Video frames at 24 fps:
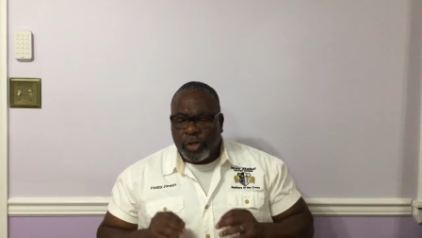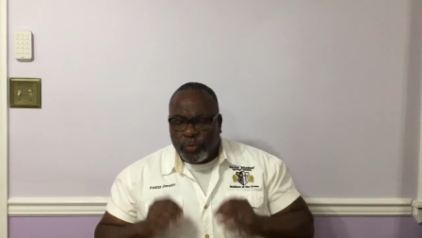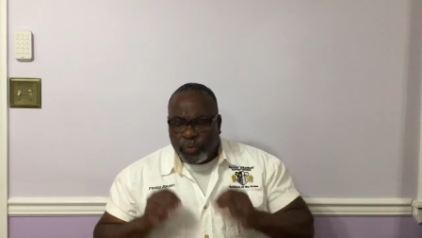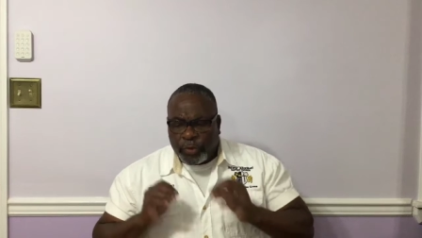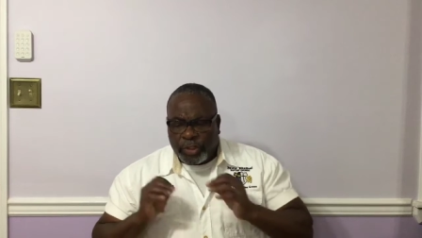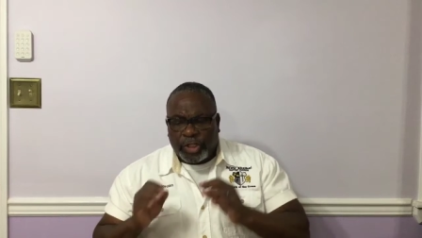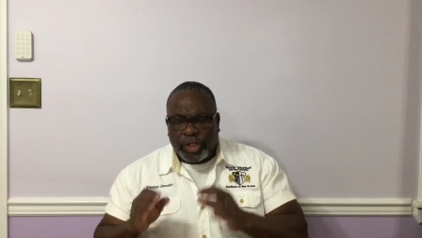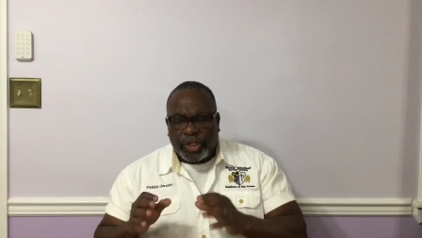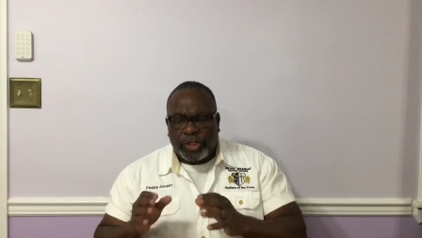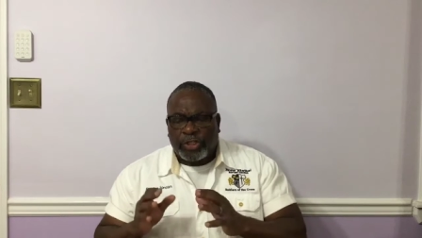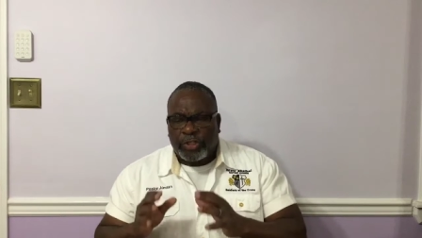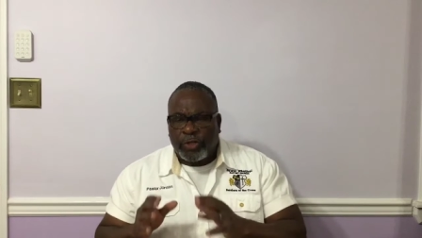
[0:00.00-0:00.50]
We
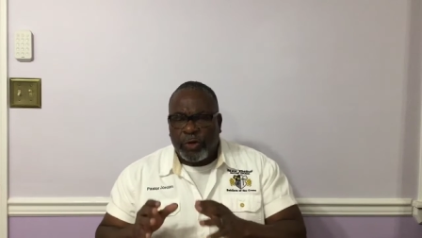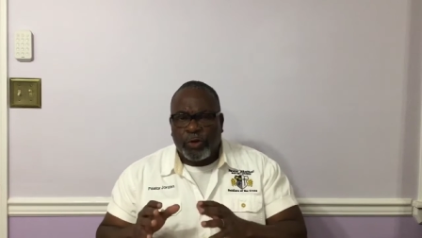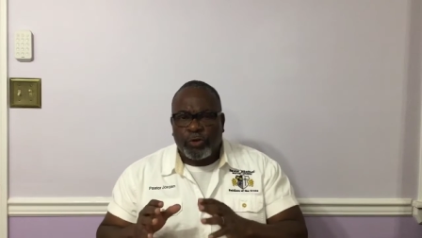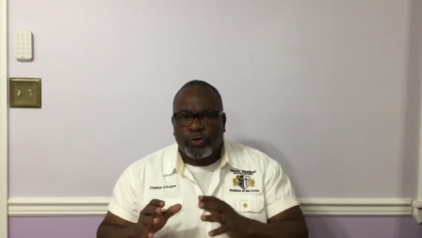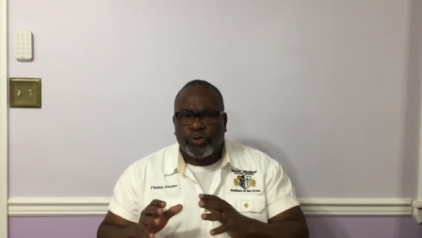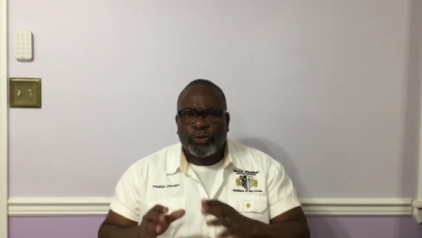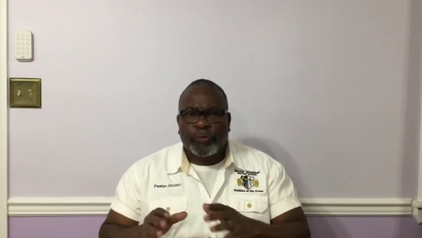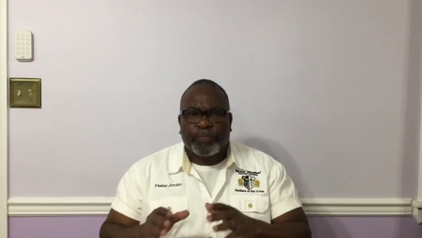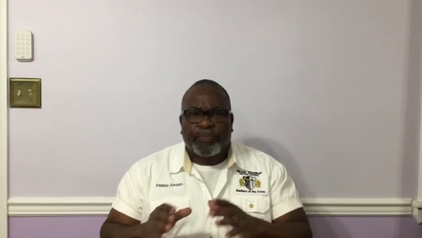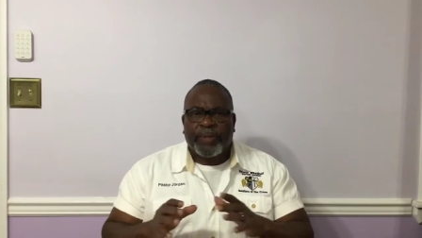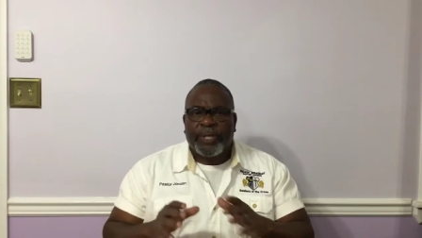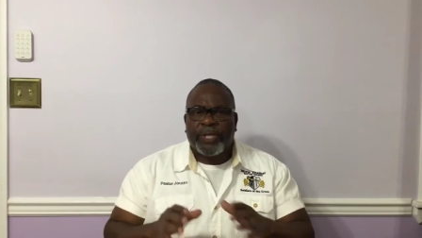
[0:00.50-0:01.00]
just
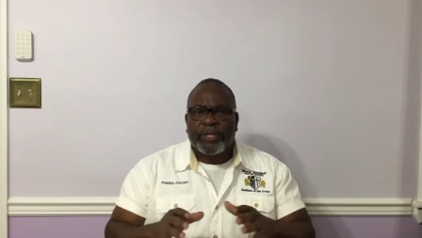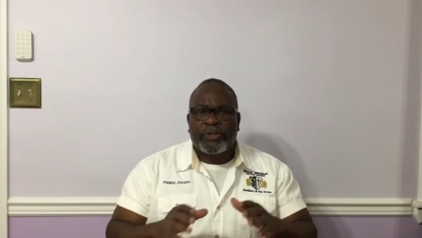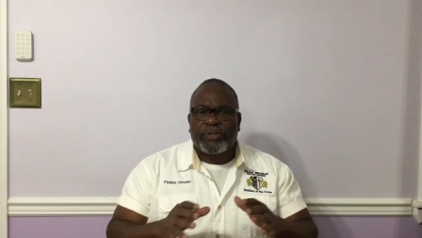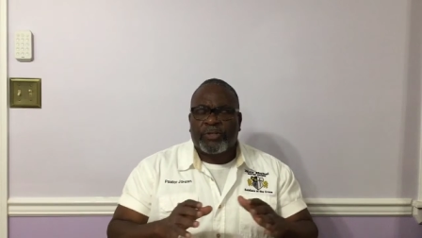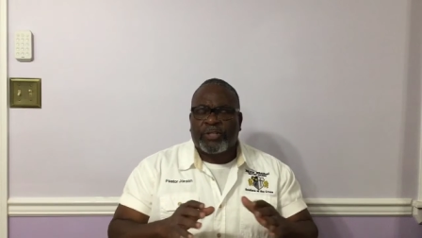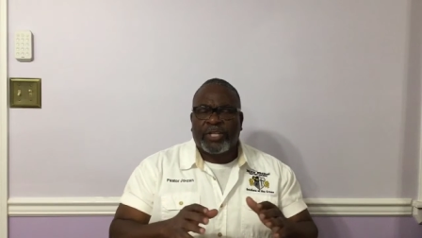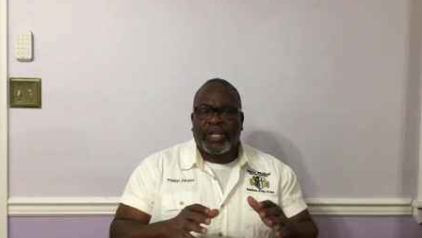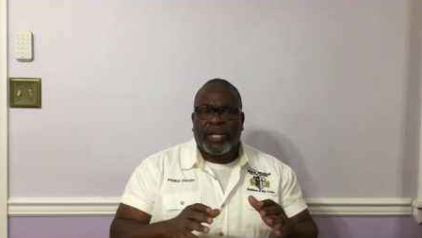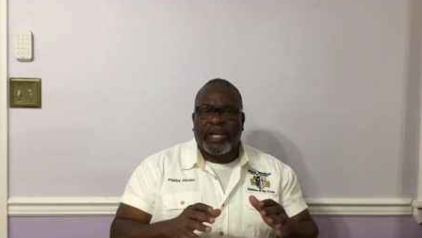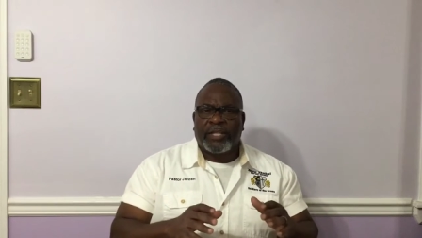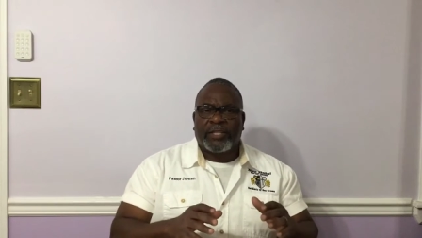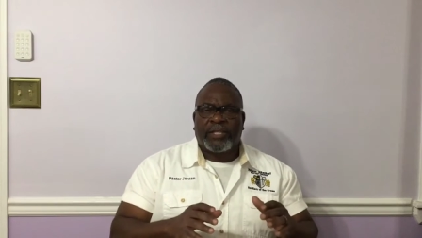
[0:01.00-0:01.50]
told you Peter
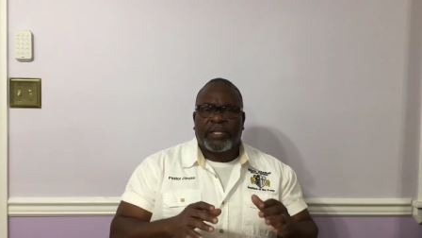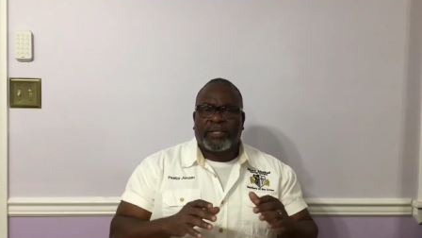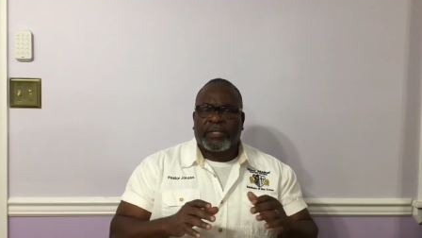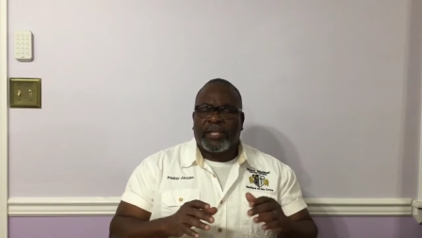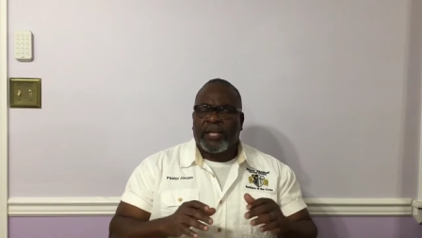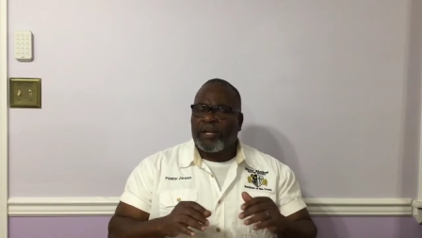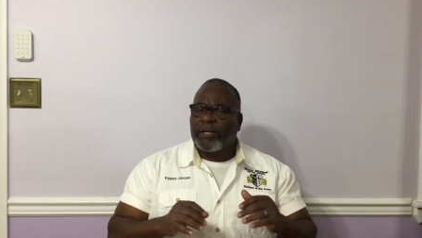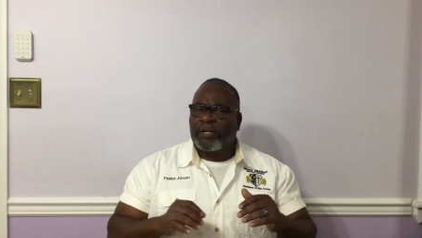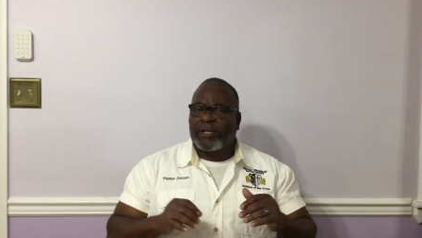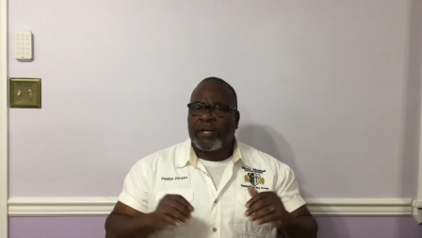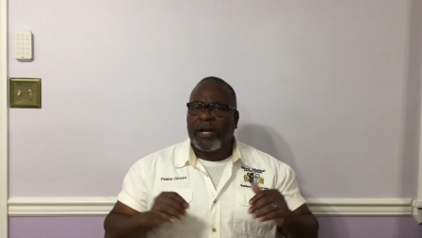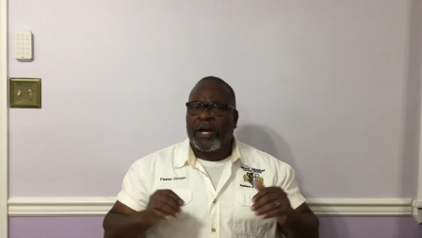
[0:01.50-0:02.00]
said that
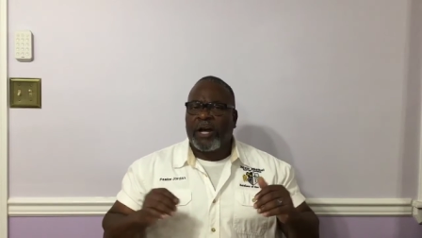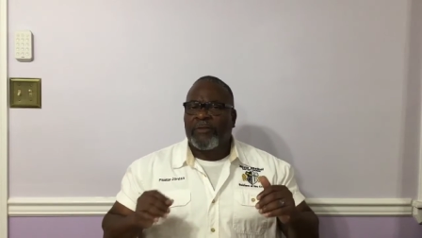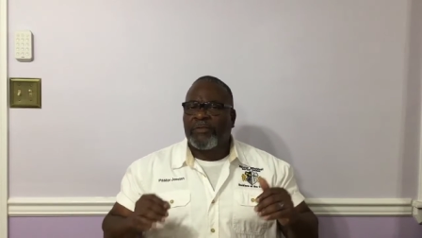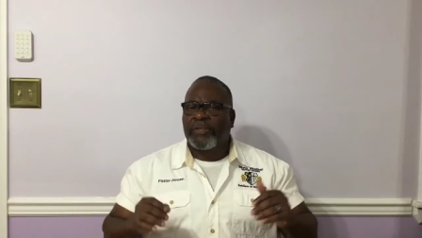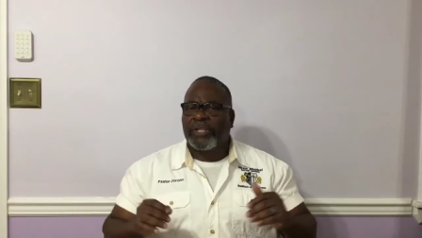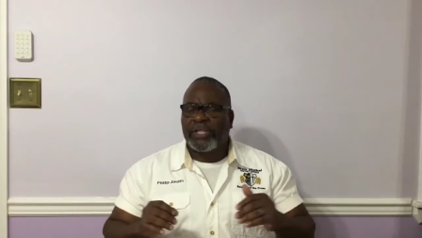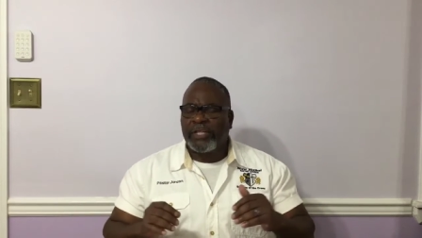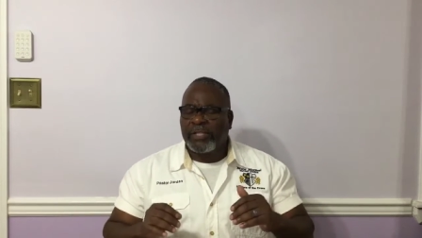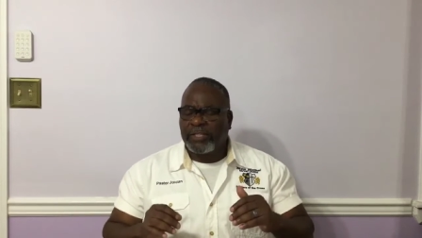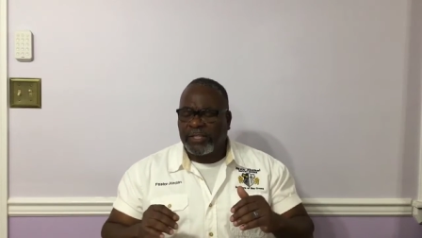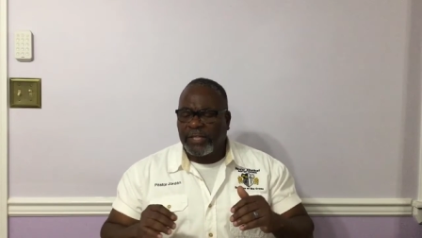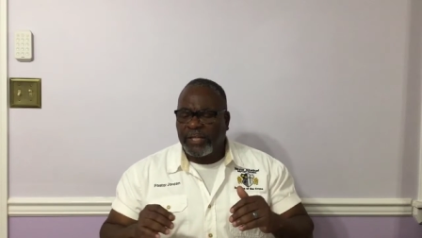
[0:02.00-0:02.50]
they're
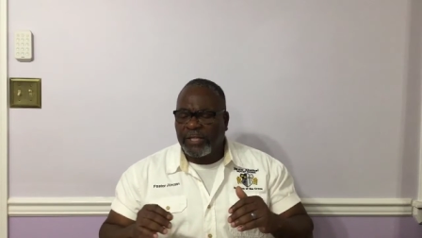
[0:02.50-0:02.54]
covetous